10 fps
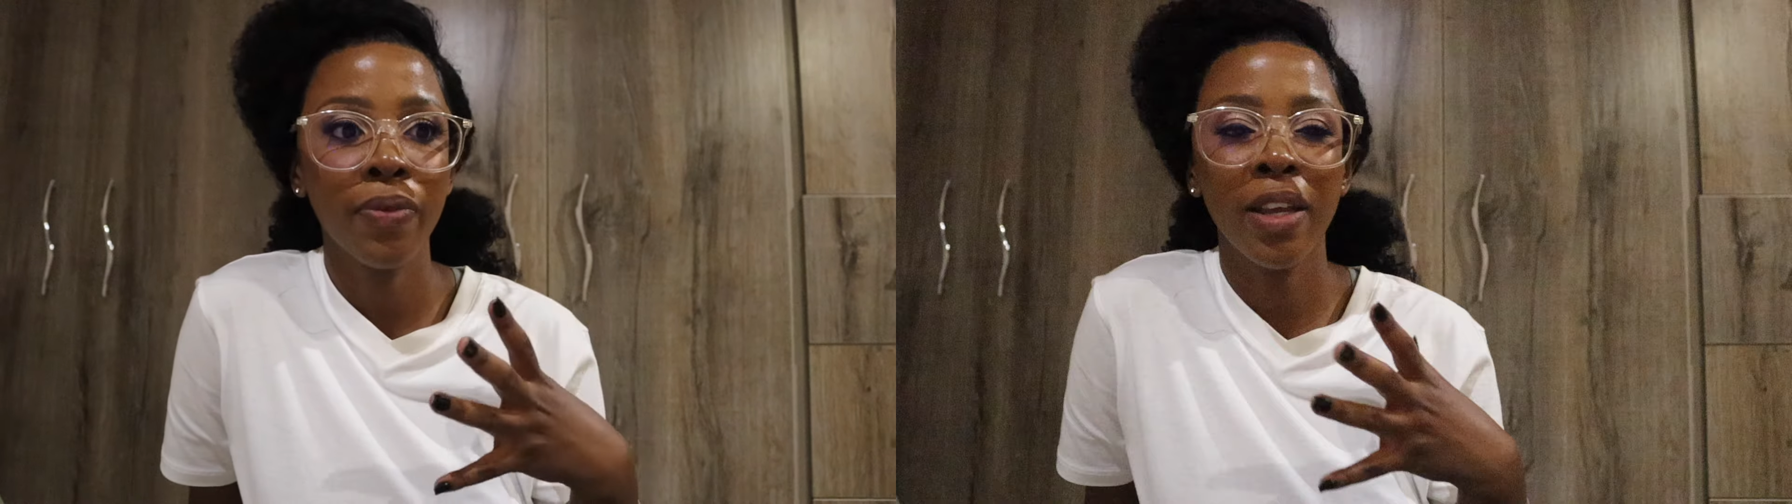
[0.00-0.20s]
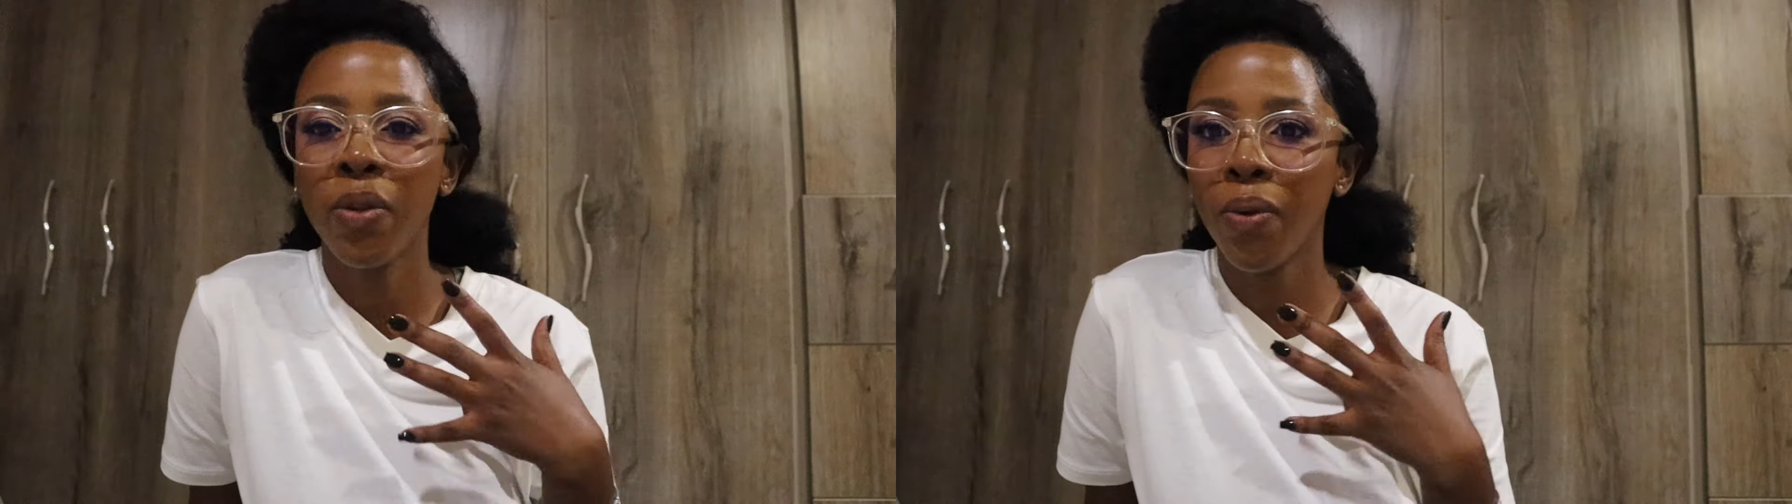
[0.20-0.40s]

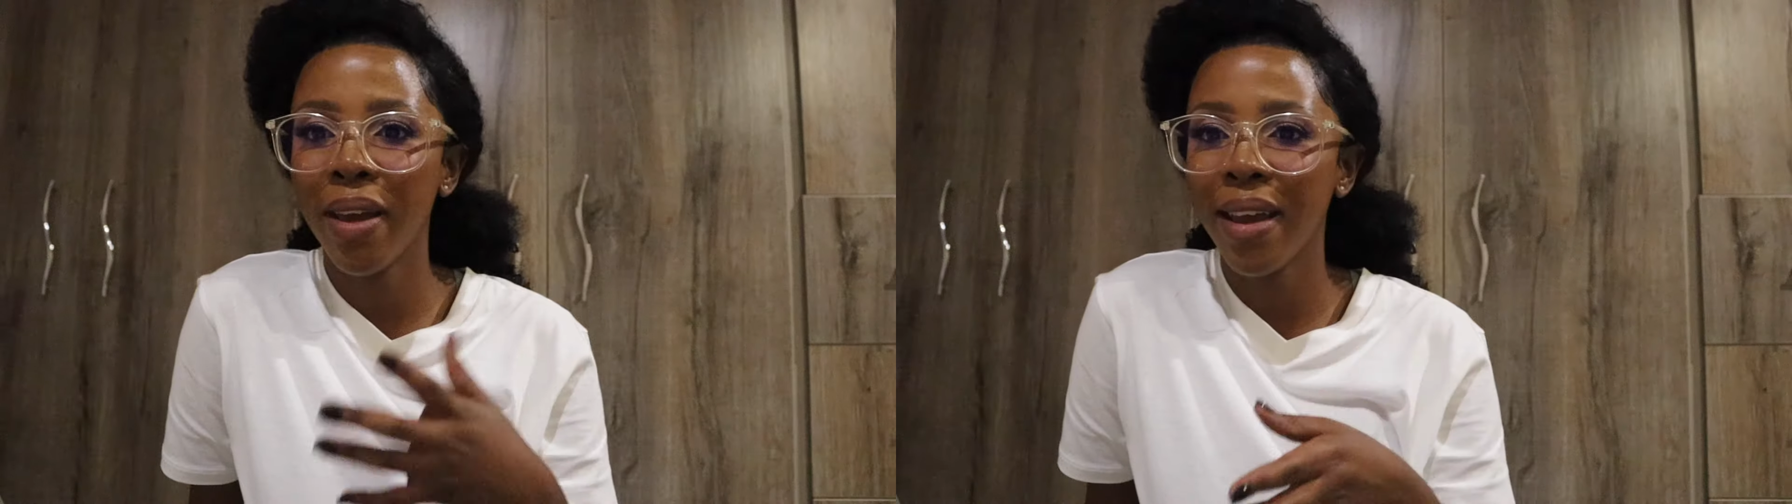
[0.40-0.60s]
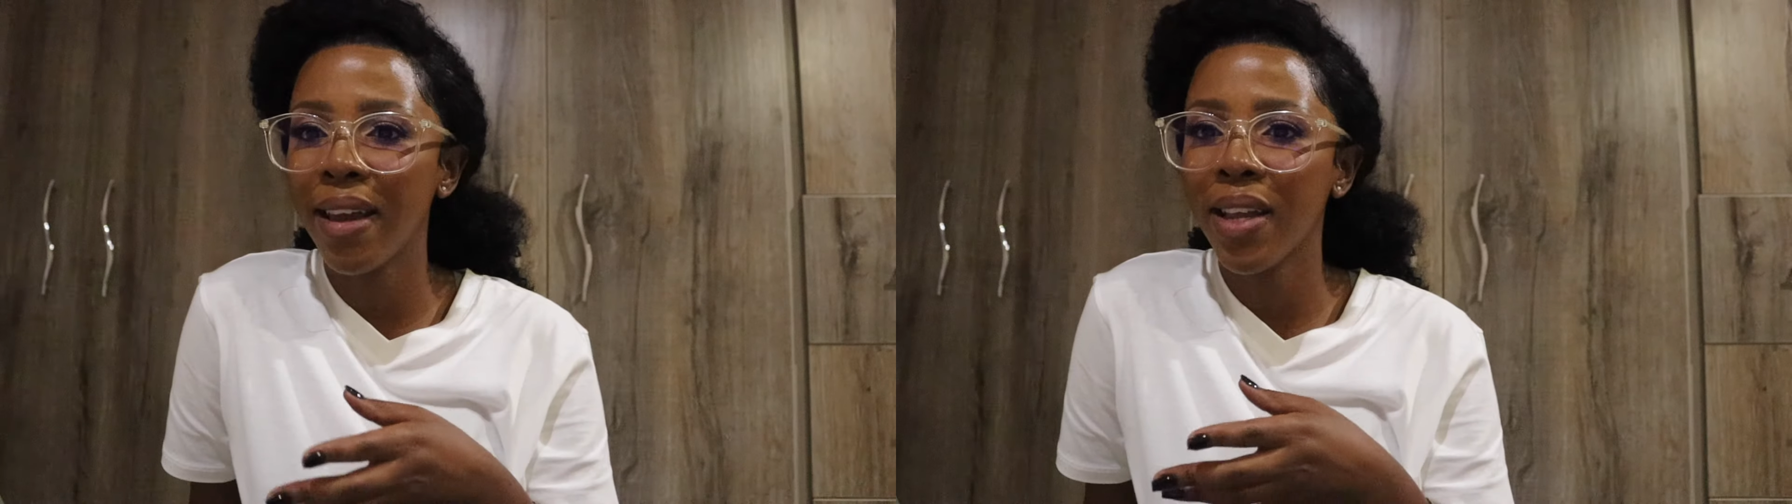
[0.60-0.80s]
Into
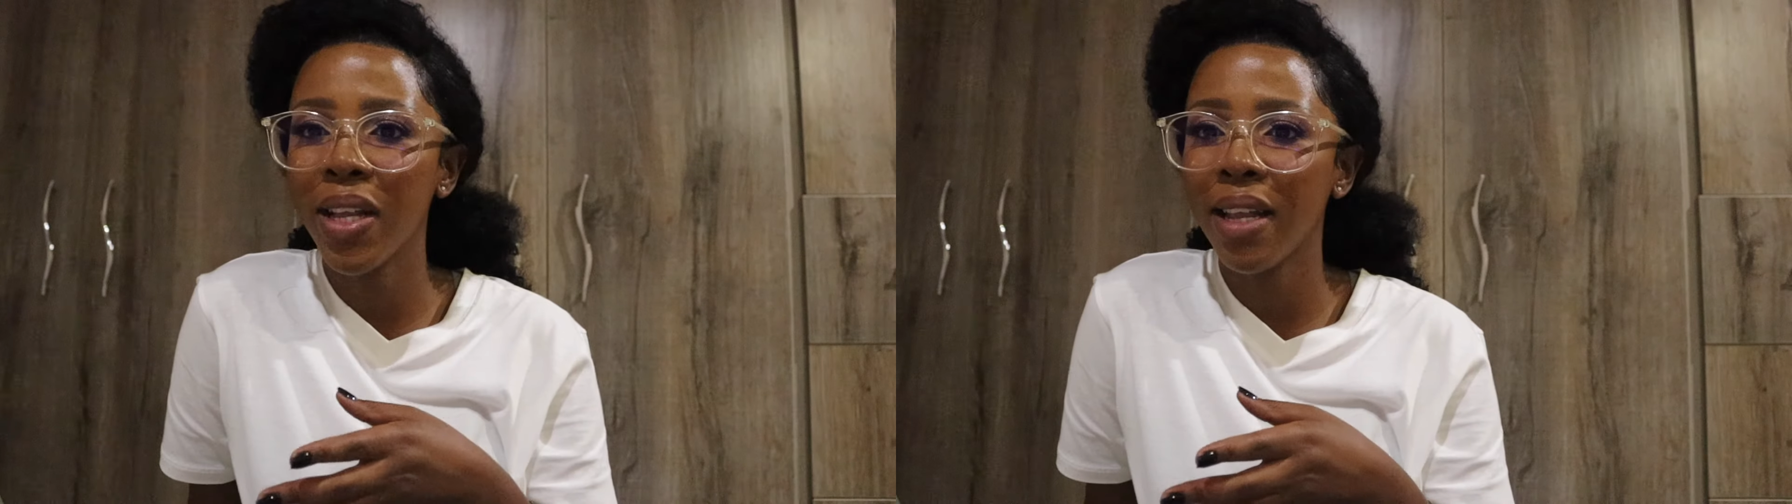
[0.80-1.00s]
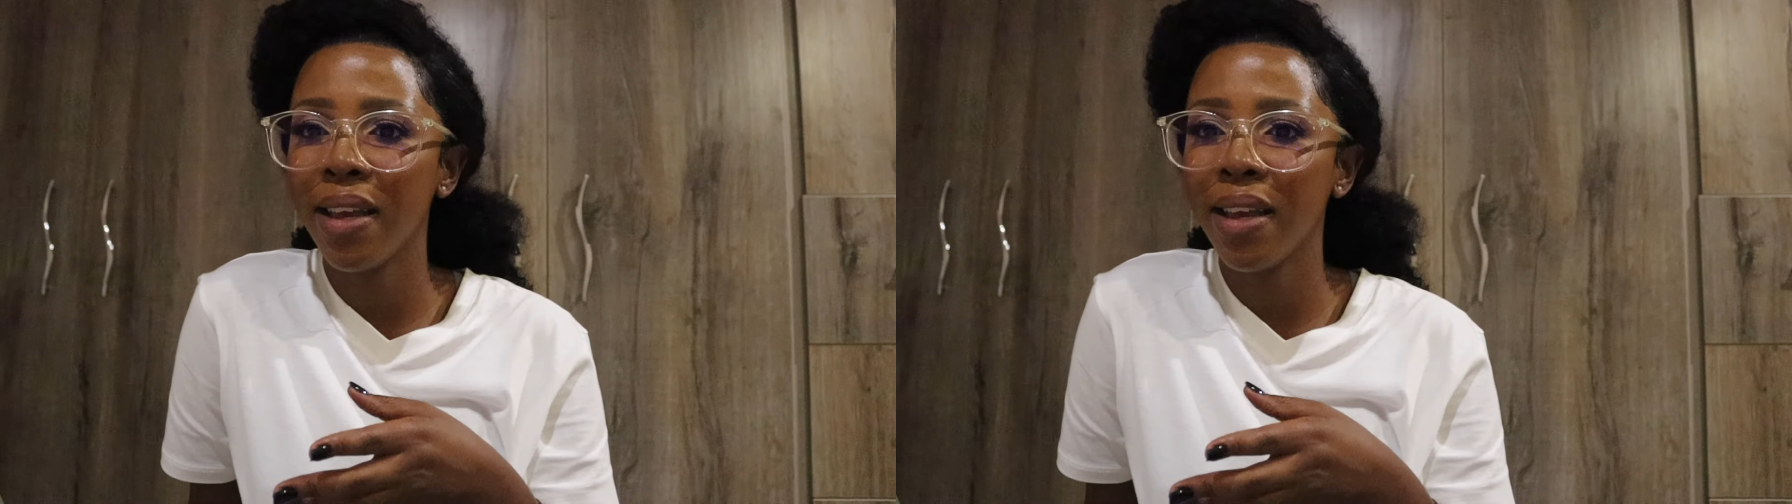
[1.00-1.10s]
it, and